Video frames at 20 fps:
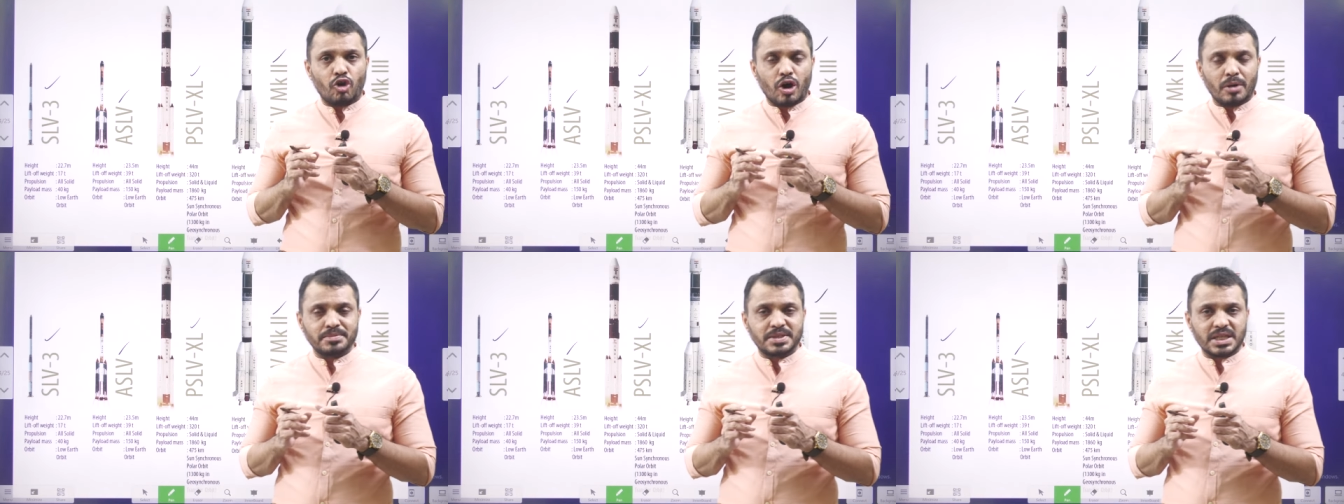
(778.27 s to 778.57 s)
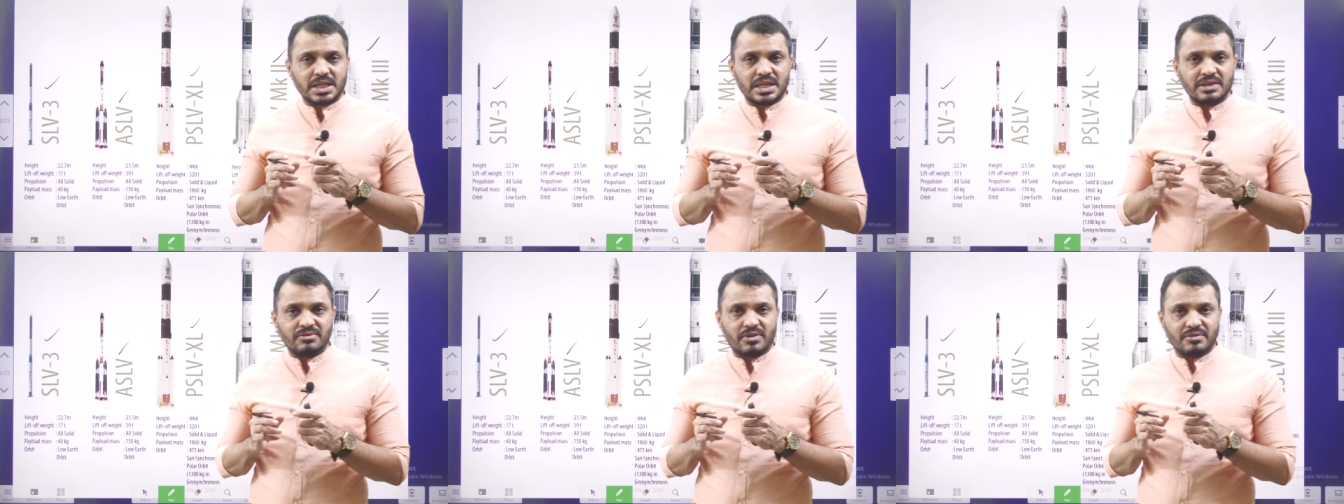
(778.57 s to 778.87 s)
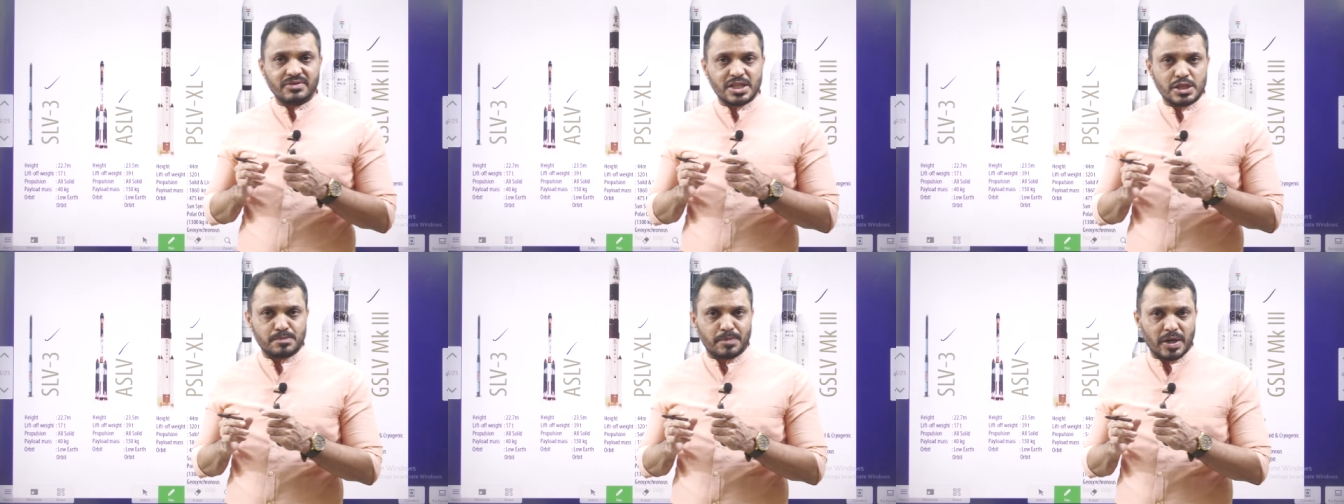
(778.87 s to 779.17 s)
objective
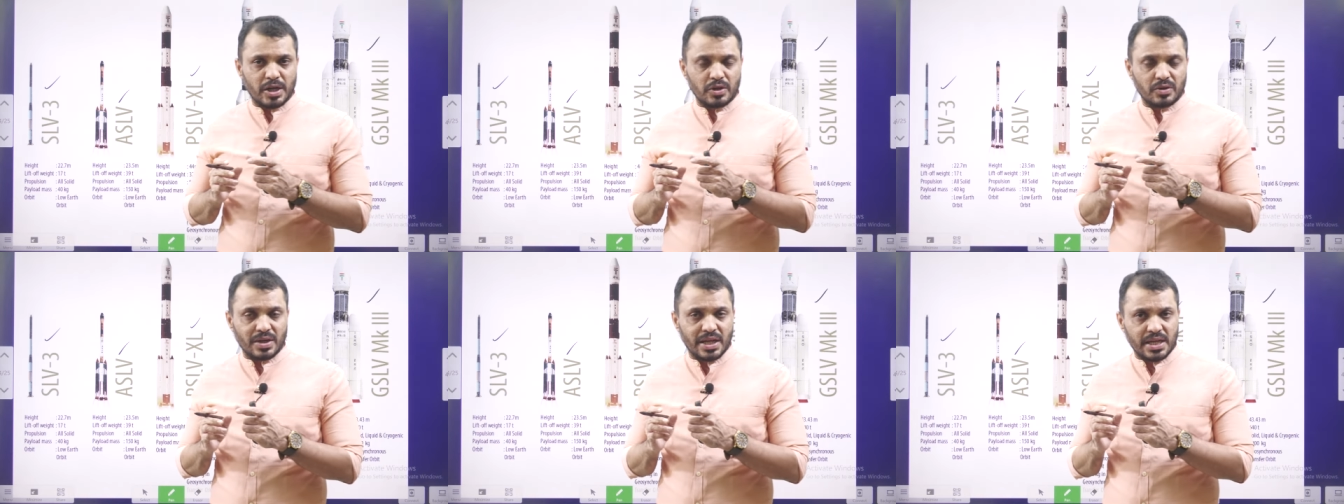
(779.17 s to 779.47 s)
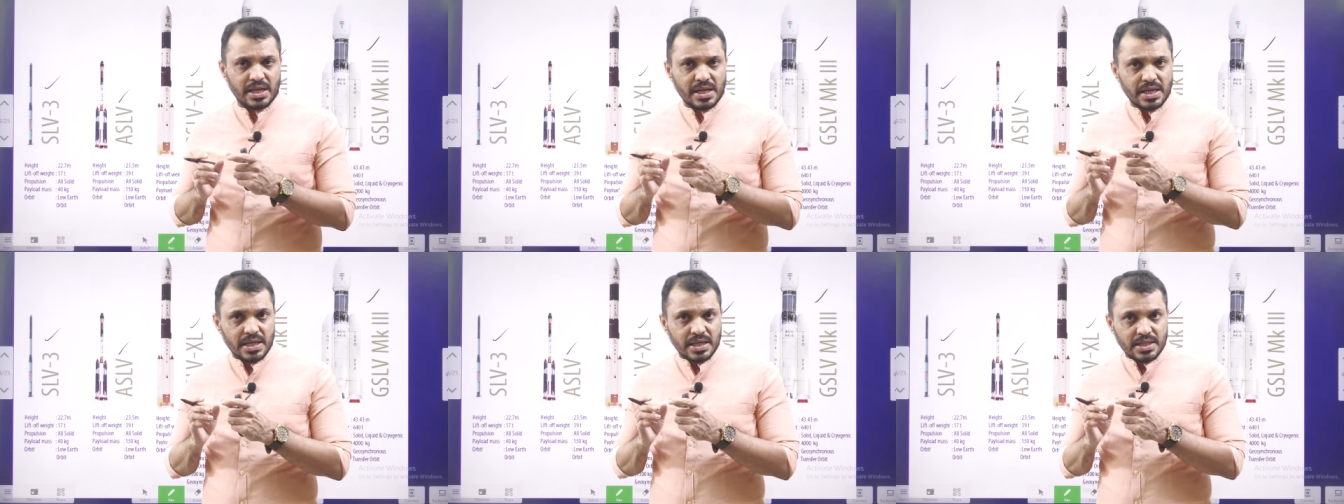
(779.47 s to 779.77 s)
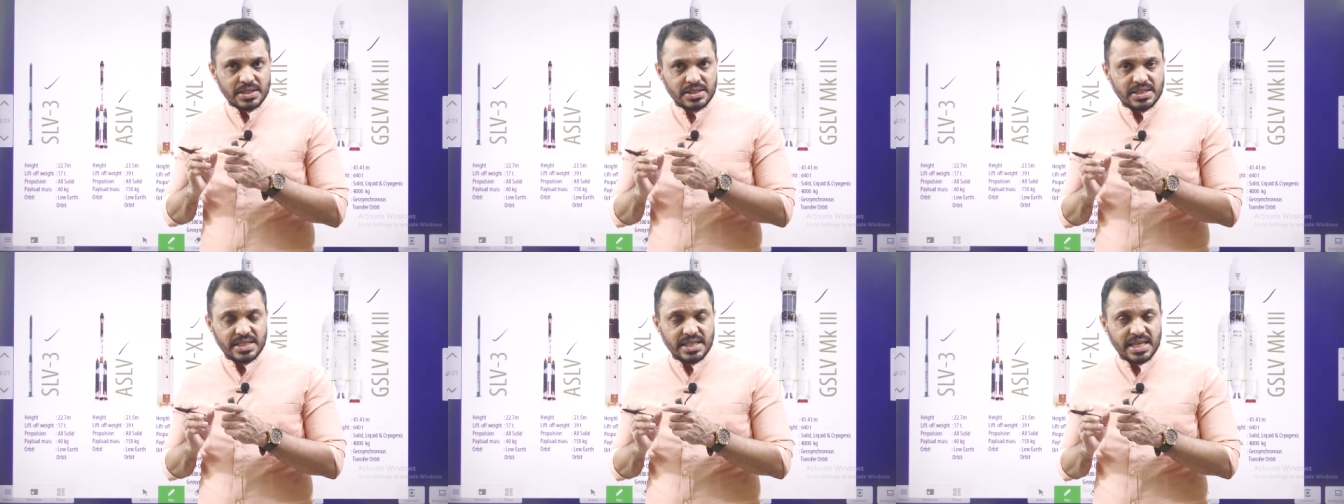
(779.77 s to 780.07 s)
of this particular
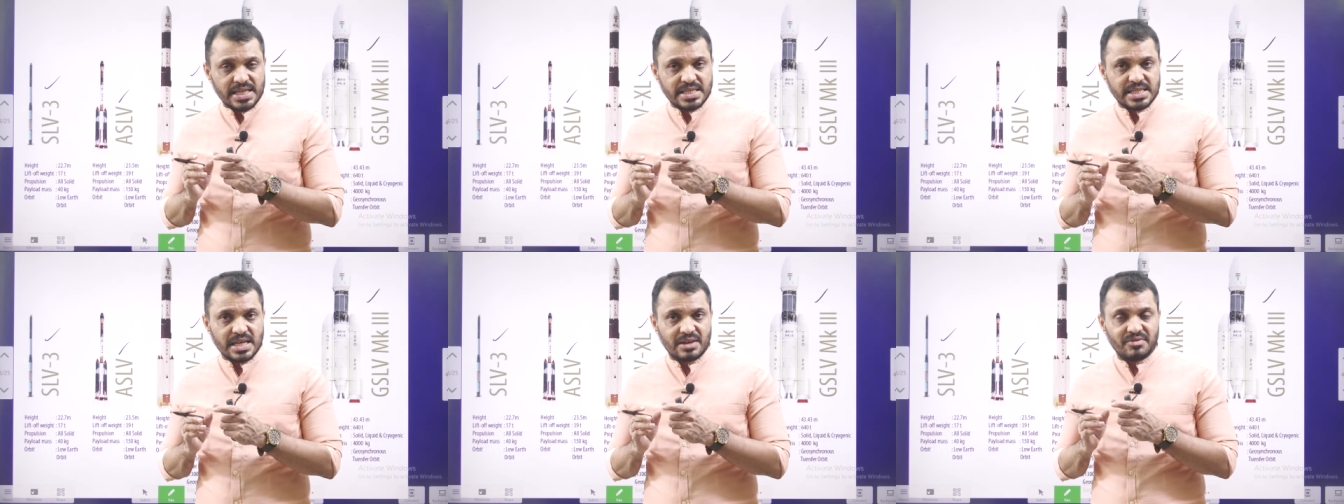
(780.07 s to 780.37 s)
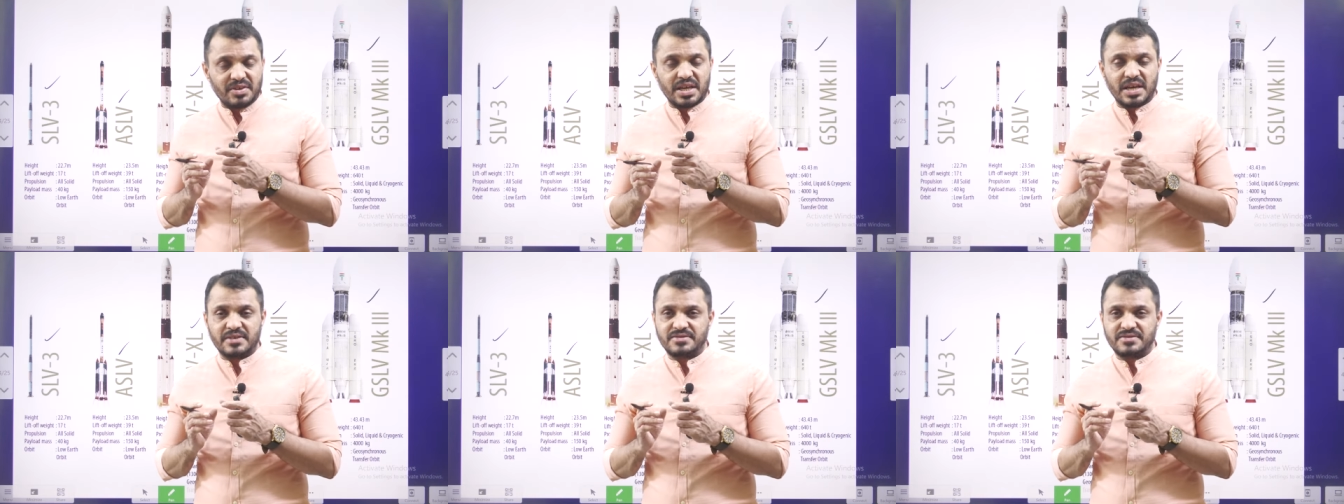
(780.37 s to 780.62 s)
GSLV